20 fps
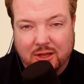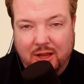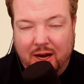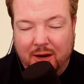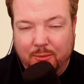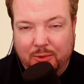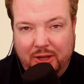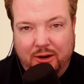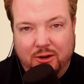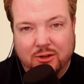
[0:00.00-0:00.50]
A
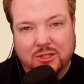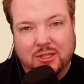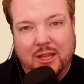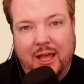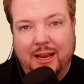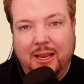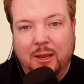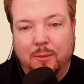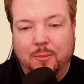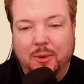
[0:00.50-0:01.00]
lot of players
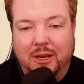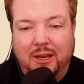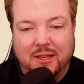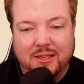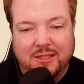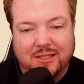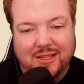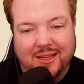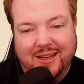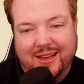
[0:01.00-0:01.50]
like it
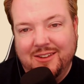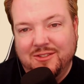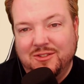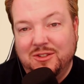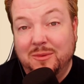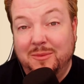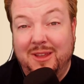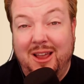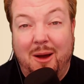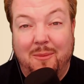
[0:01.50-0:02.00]
because it
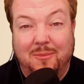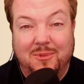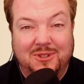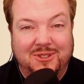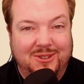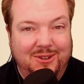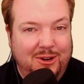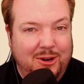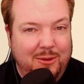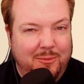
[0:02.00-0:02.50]
gives them the
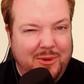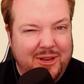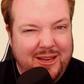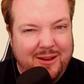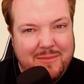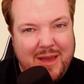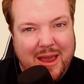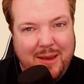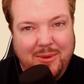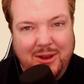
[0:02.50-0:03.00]
opportunity to
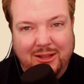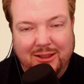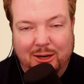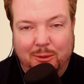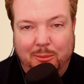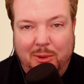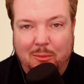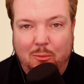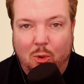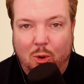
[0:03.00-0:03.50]
be maybe a
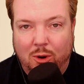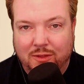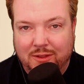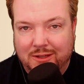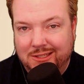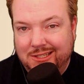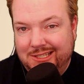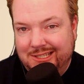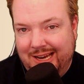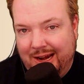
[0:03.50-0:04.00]
little bit more
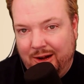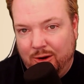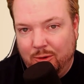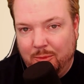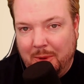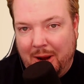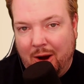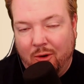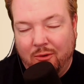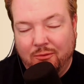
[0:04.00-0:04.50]
than standard
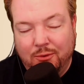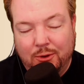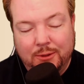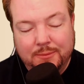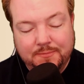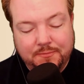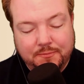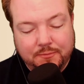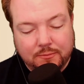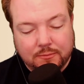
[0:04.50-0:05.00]
powerful.